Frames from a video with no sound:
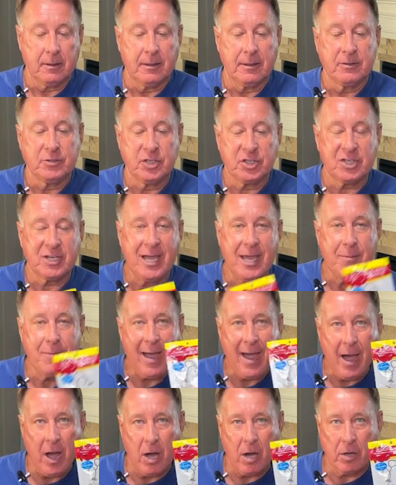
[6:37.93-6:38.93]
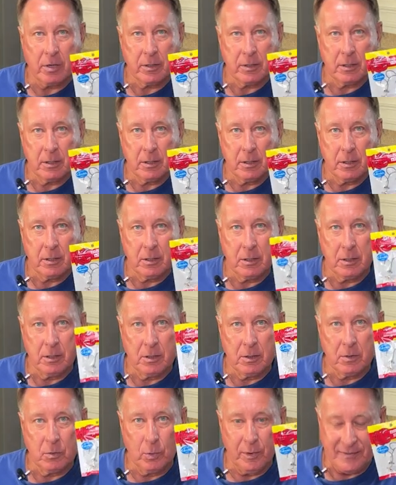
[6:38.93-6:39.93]
just came out
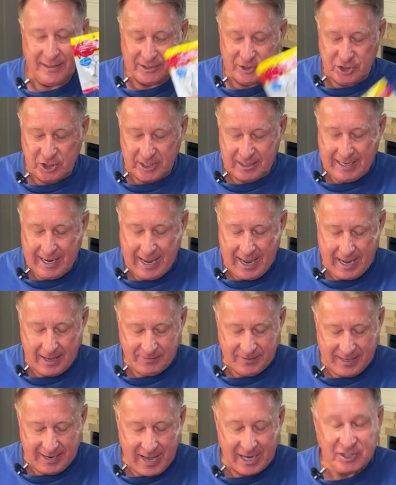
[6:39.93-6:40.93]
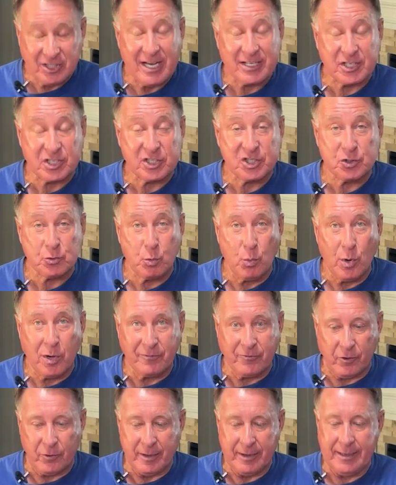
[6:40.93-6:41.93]
with a jig head that actually has a
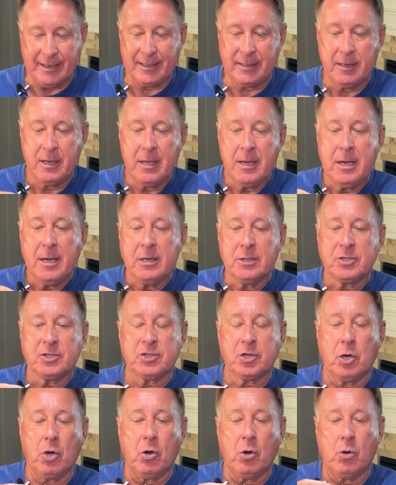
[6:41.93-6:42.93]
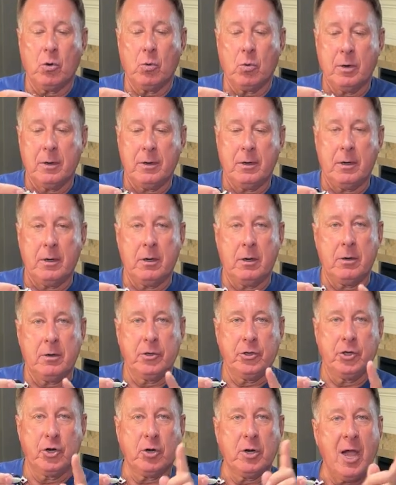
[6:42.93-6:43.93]
swivel in it. So
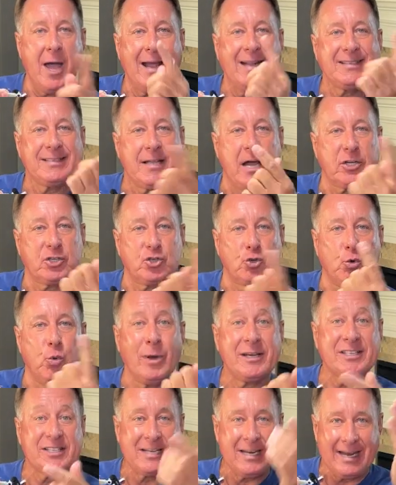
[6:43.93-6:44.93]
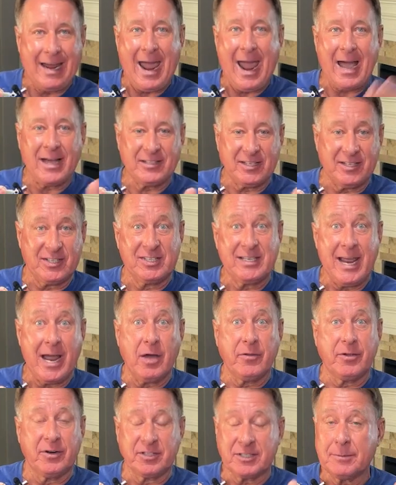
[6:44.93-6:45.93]
your line's not twisting as it's
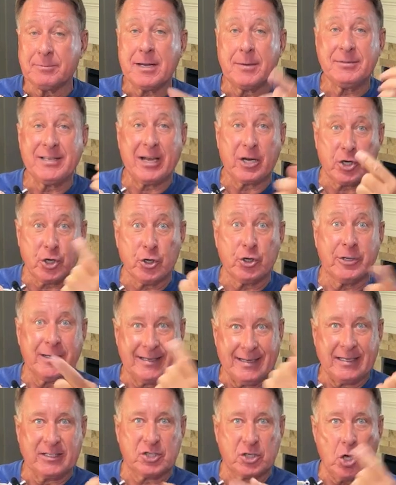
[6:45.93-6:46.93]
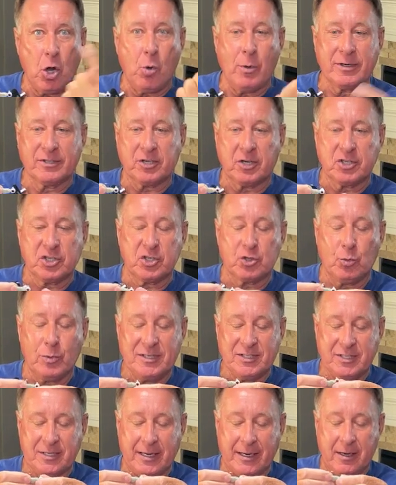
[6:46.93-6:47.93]
down there. Sometimes that current gets going, starts
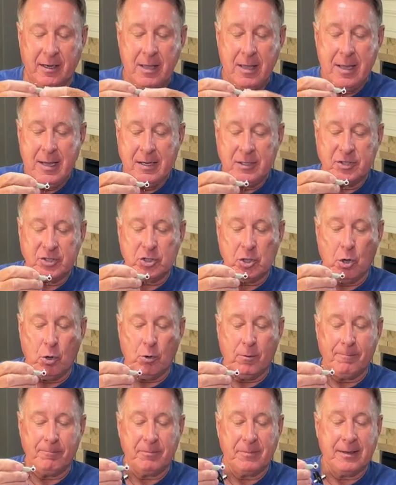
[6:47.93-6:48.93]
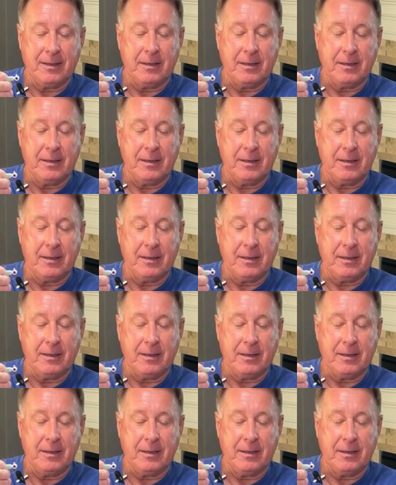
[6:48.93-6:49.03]
twisting. So